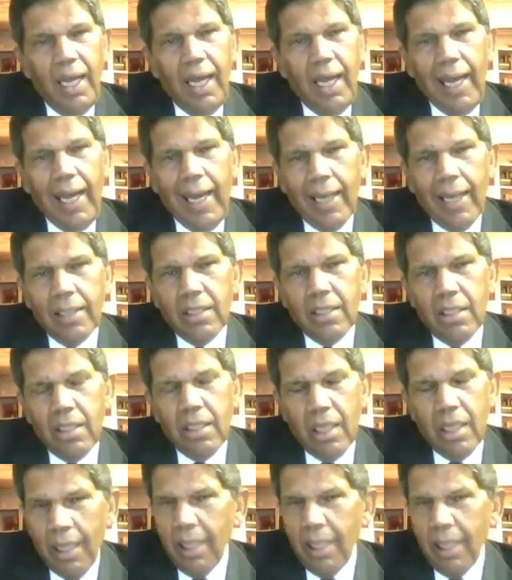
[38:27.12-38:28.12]
at the
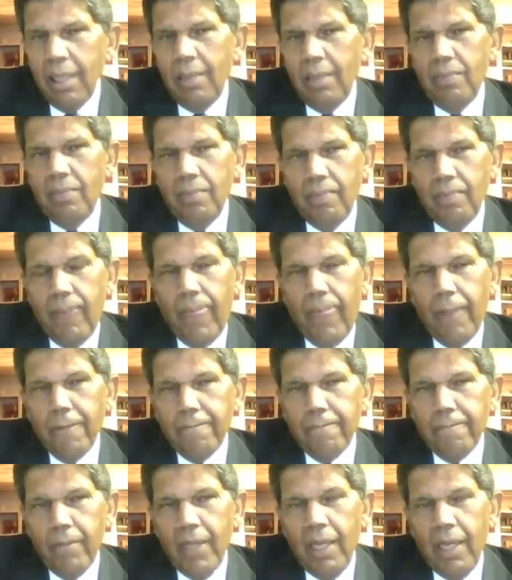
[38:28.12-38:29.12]
time,
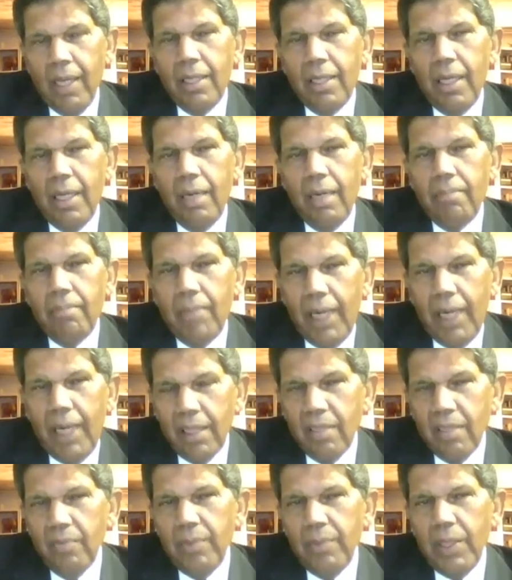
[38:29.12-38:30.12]
there
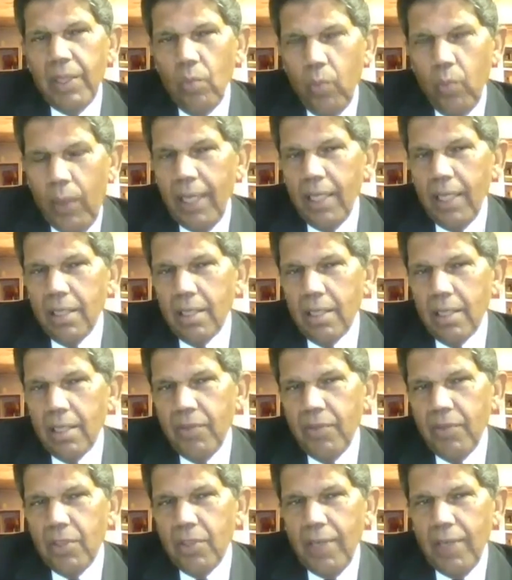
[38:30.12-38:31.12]
might have been ways
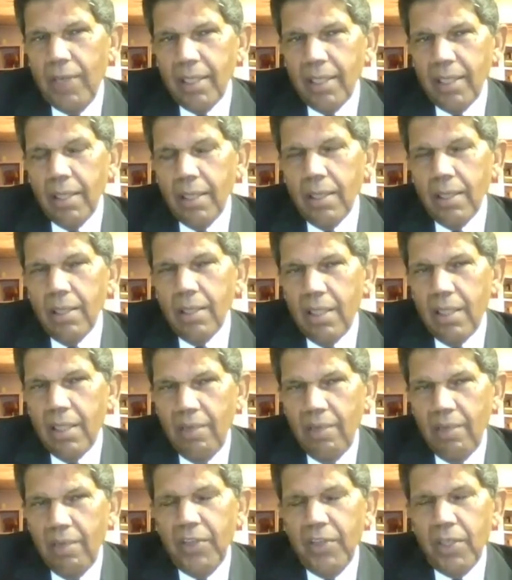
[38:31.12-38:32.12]
of addressing the
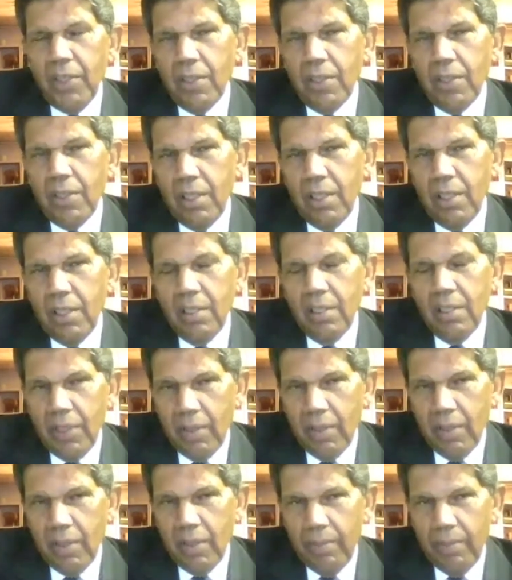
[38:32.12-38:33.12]
difficulties of the
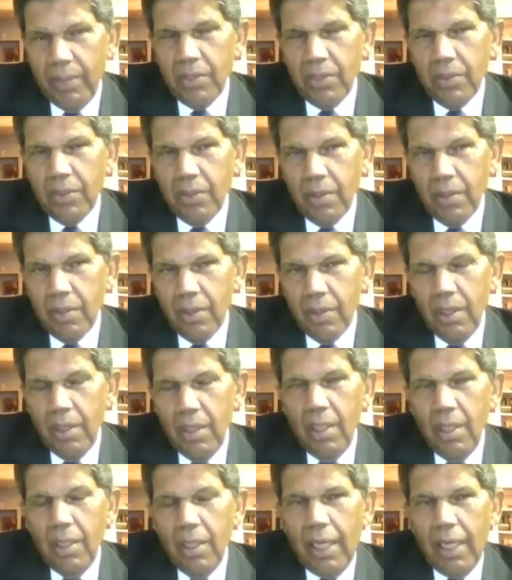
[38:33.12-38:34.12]
Commission
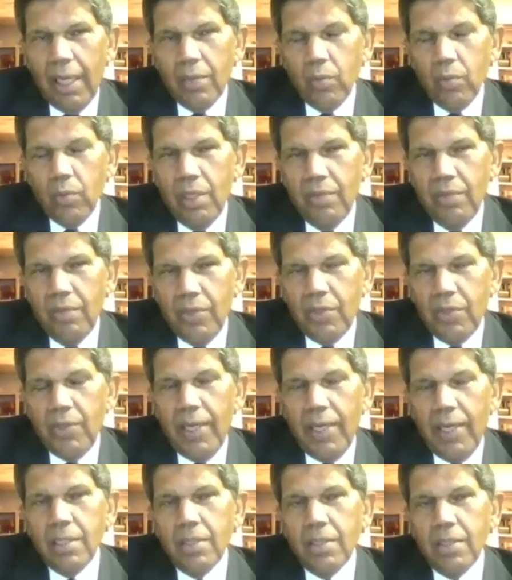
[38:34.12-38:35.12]
that would have
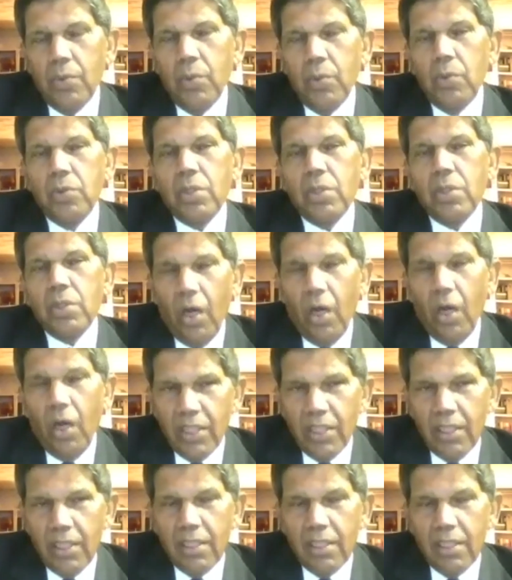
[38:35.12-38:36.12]
addressed the root
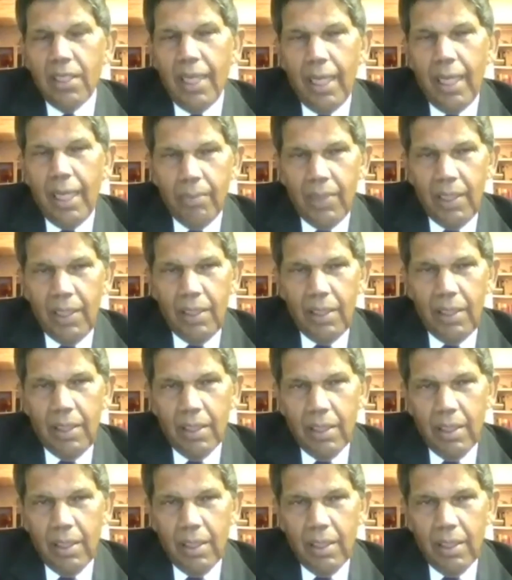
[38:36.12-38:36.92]
causes, namely